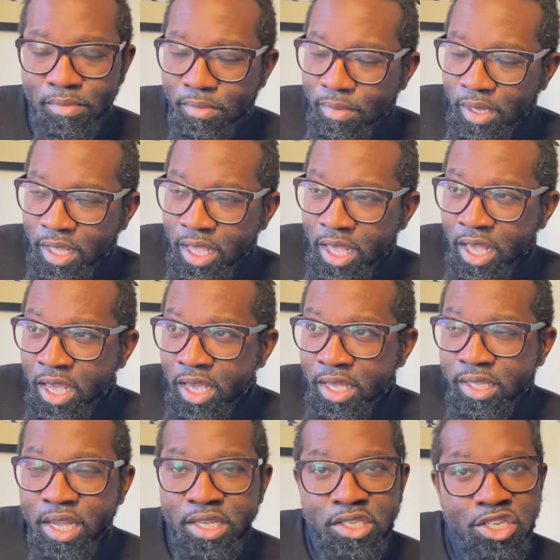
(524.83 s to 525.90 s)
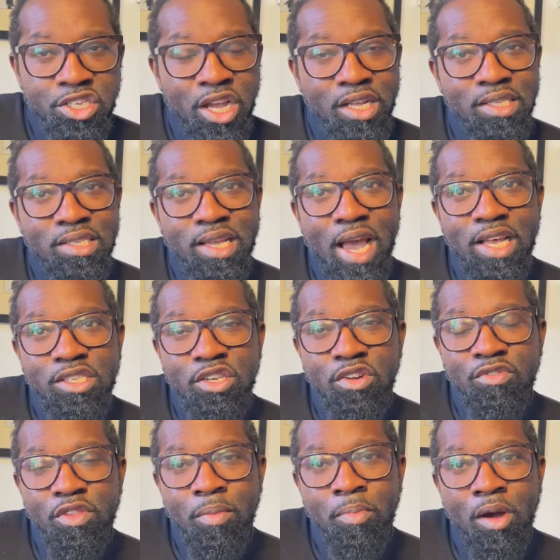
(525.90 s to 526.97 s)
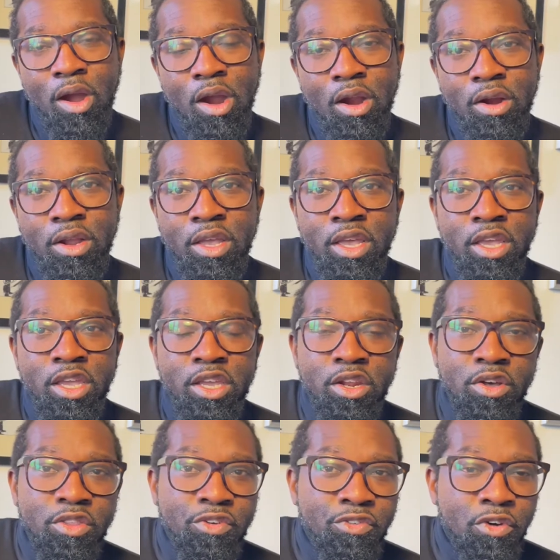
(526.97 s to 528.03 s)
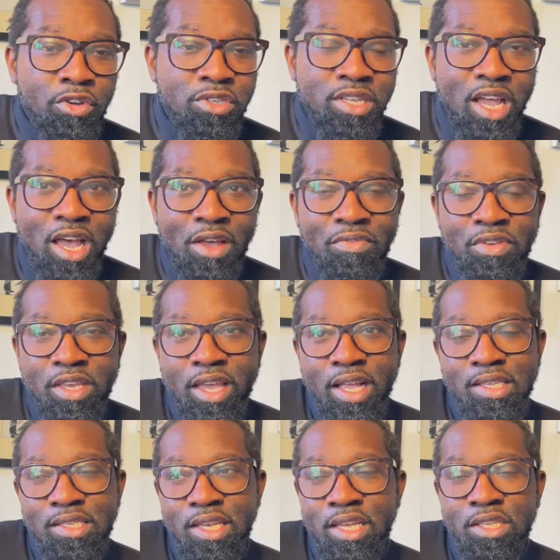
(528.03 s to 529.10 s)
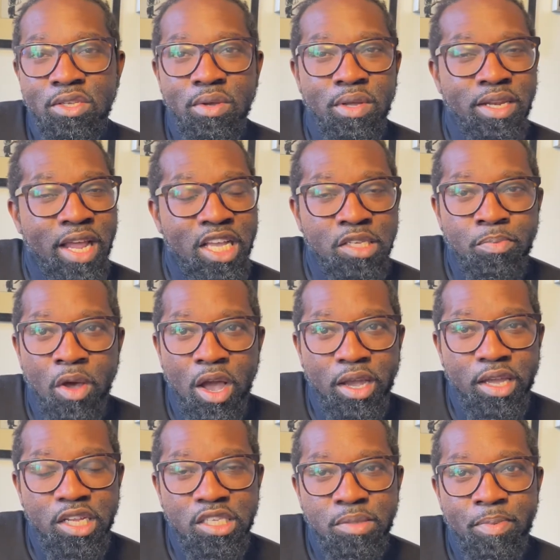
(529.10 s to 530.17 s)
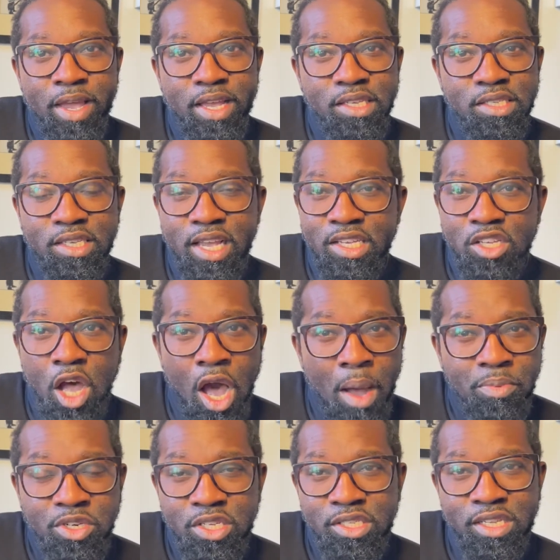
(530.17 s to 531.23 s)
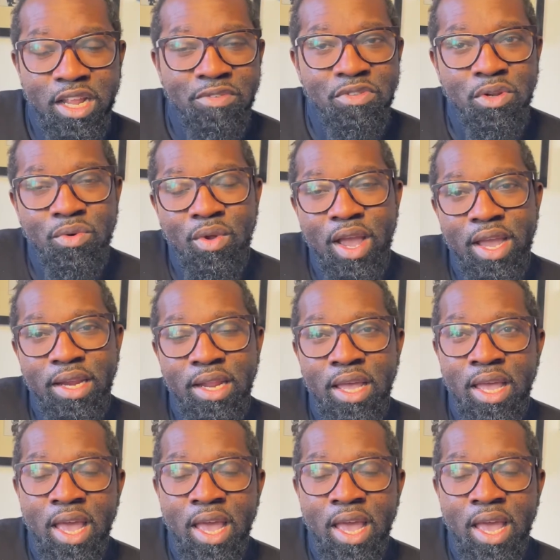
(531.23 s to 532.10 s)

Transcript: he takes a shot and skies it over the bar. The first half, he gets into a nice pocket of space. He has options left and right.